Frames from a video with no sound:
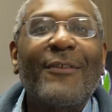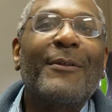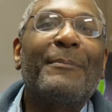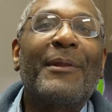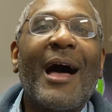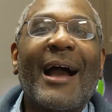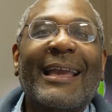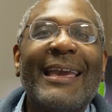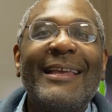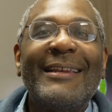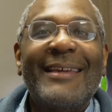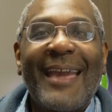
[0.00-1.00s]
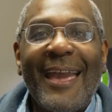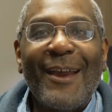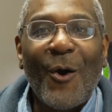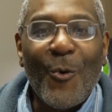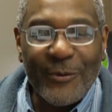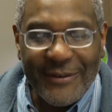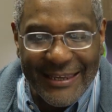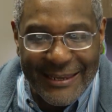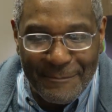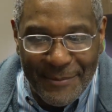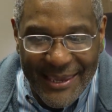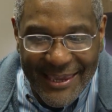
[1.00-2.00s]
on the Block,
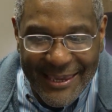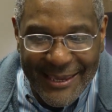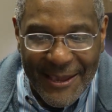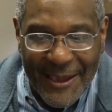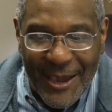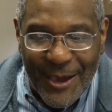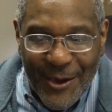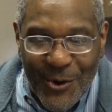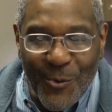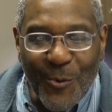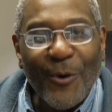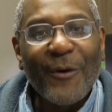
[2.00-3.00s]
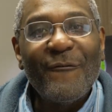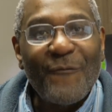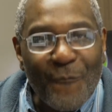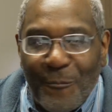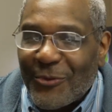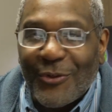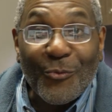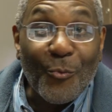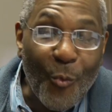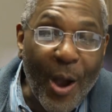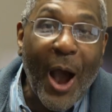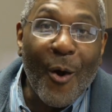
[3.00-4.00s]
NKOTB, who were just
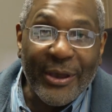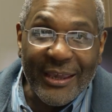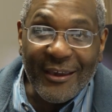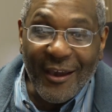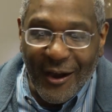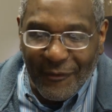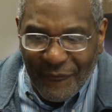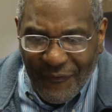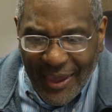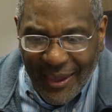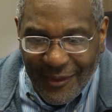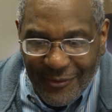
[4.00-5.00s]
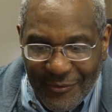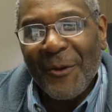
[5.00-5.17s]
wowing young fans.